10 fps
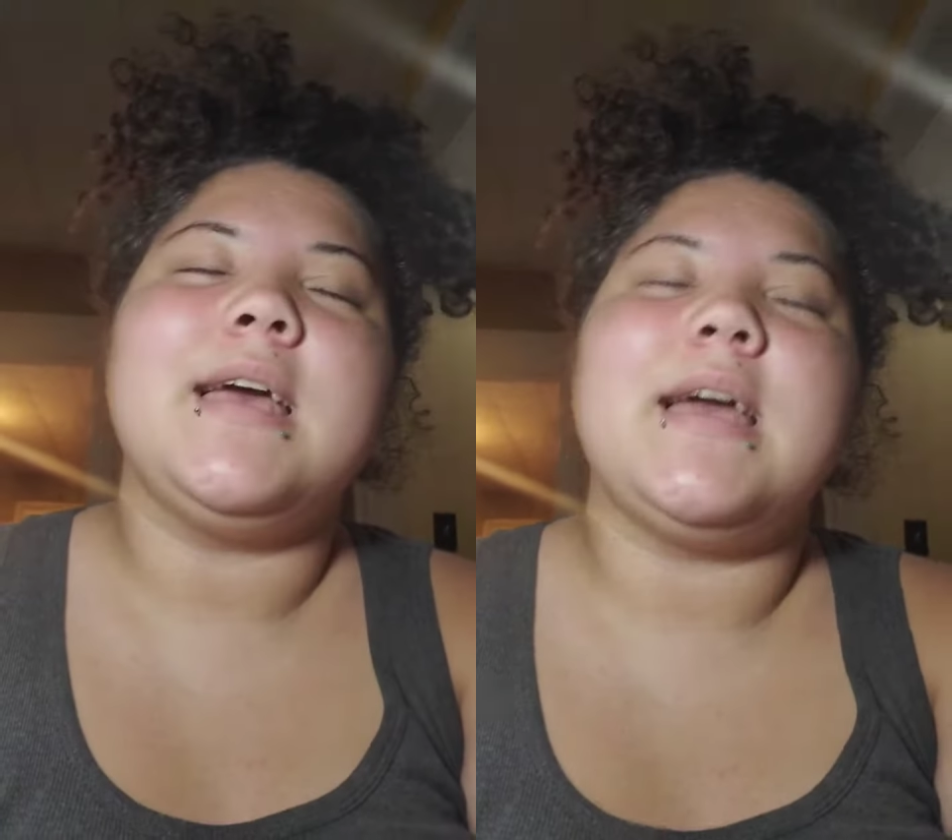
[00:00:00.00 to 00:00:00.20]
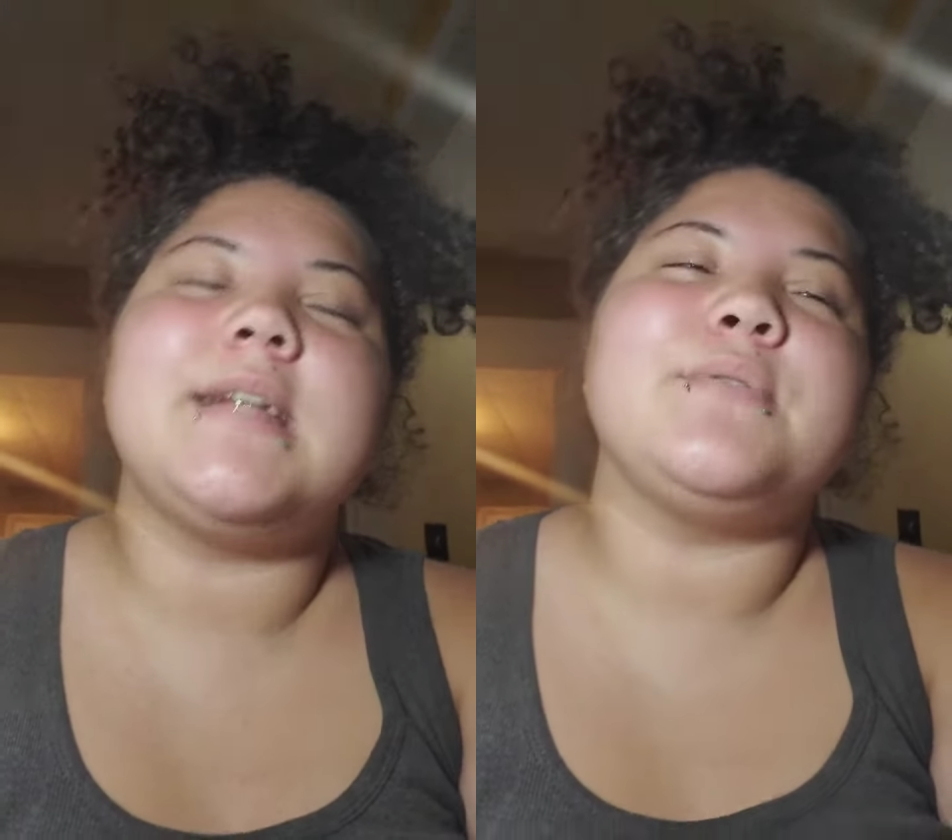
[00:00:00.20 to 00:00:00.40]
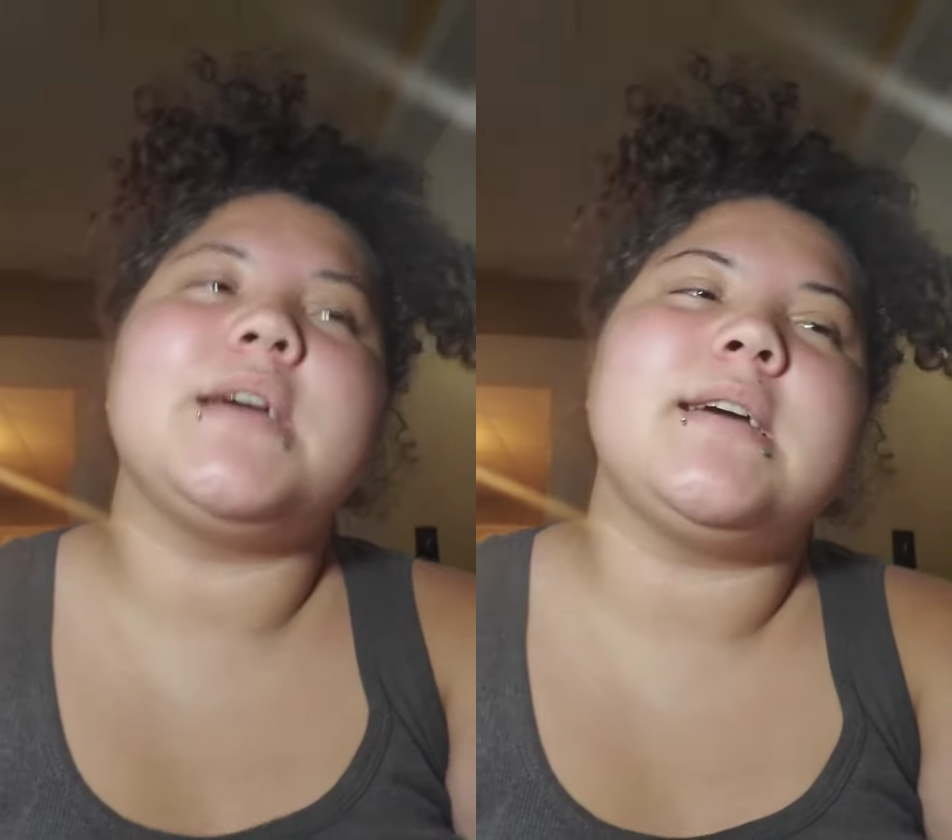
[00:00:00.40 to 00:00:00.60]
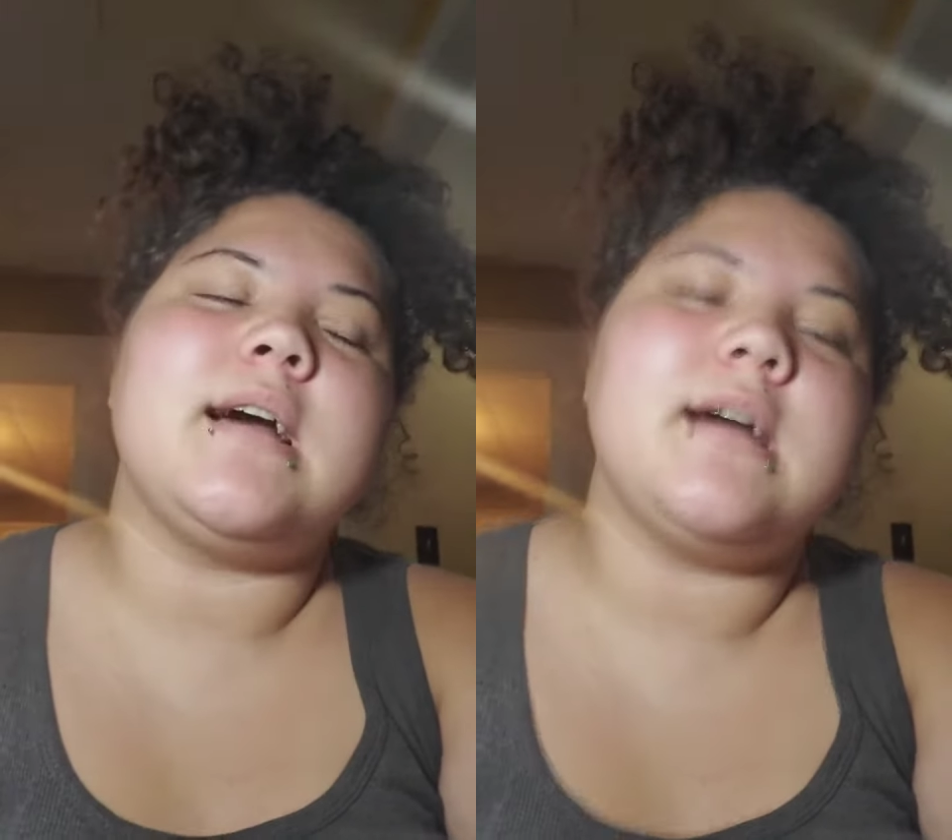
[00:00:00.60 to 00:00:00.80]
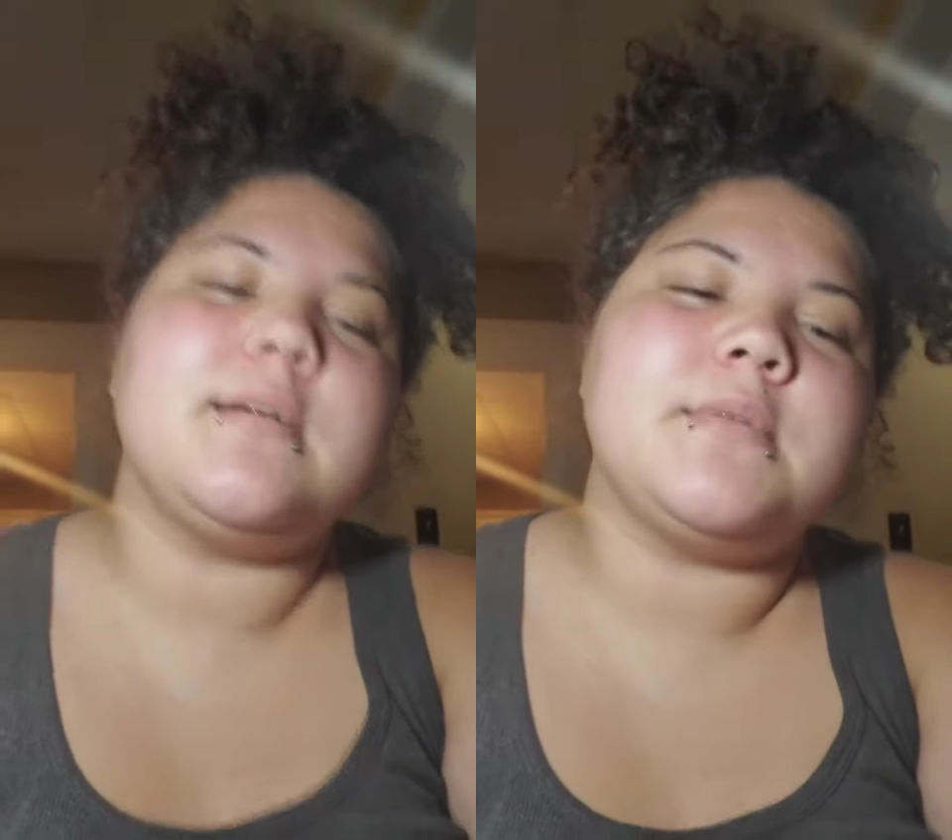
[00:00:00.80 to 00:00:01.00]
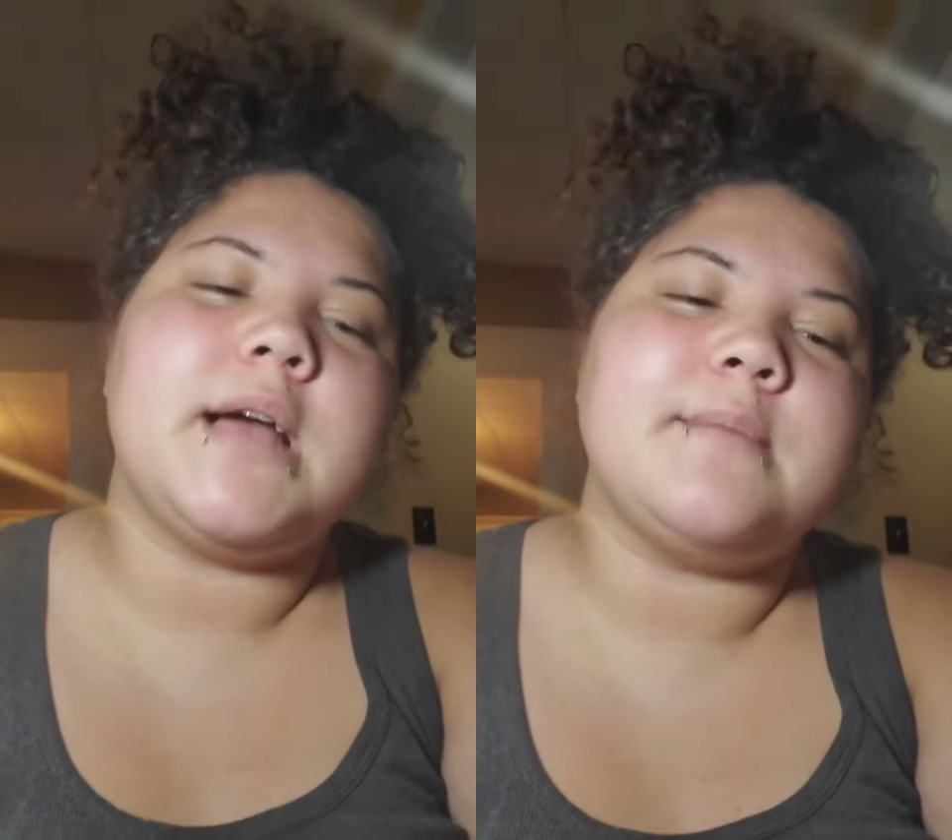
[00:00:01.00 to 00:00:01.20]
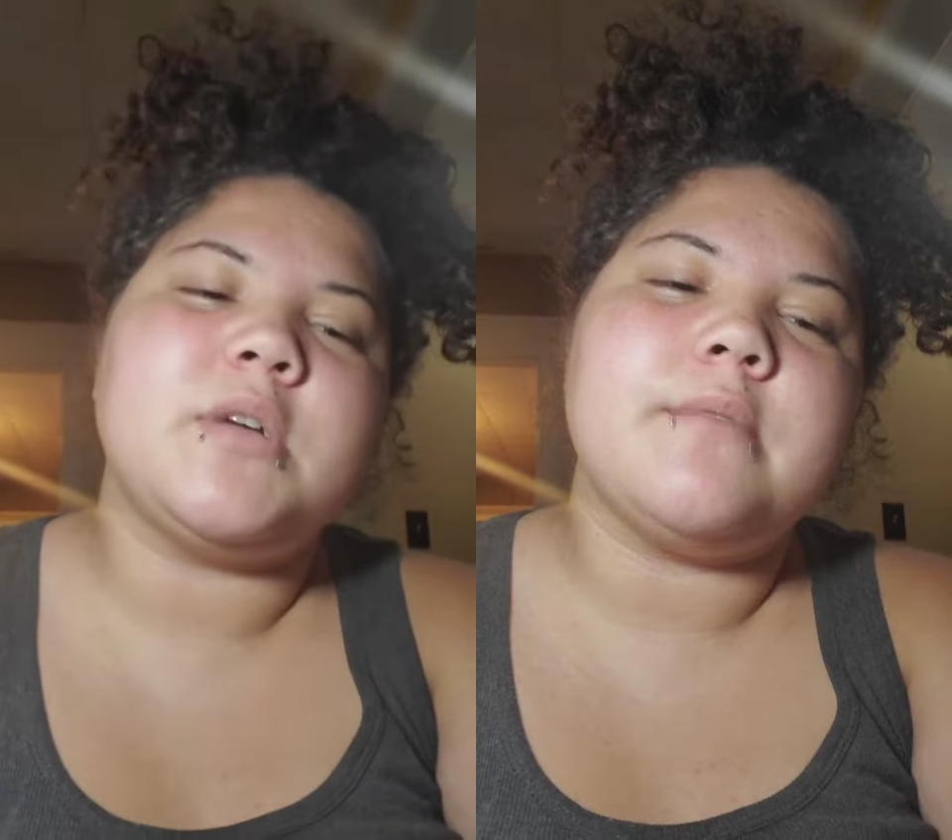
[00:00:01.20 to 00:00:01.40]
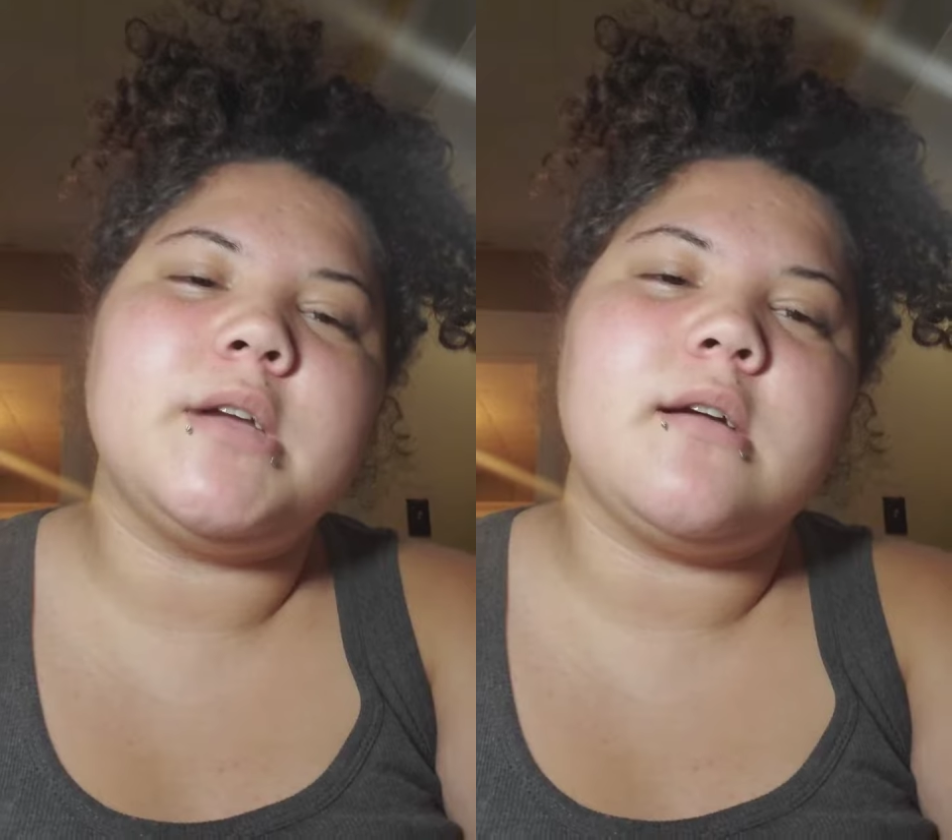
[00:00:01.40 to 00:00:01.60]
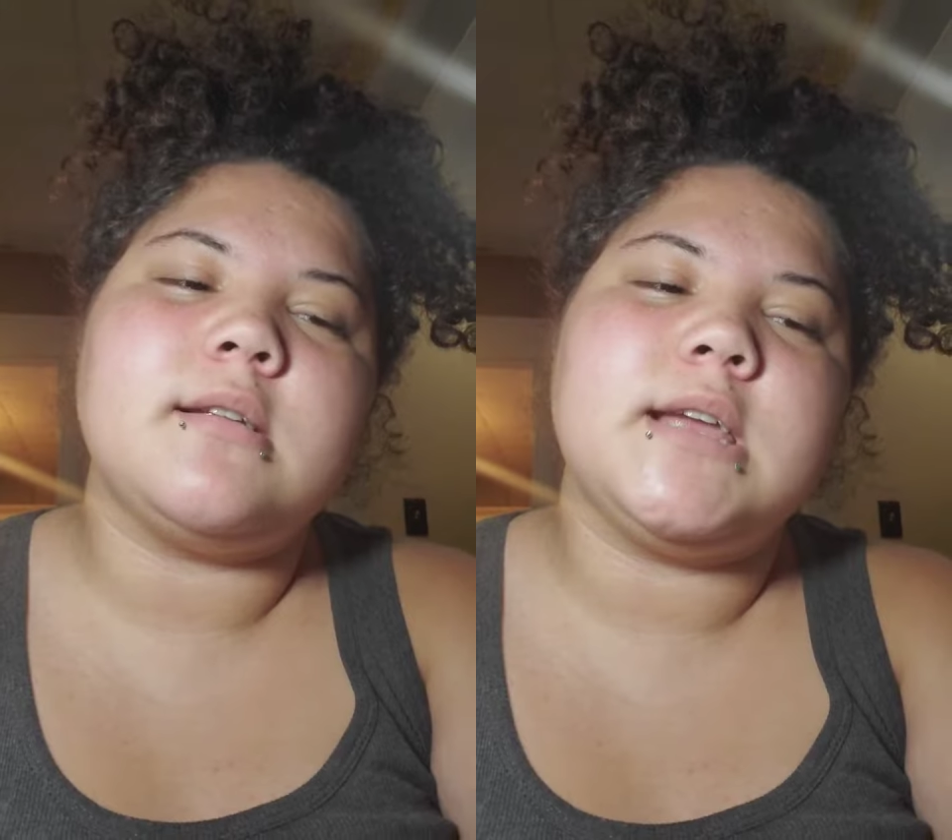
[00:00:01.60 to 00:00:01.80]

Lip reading: Anyway, I'm coming on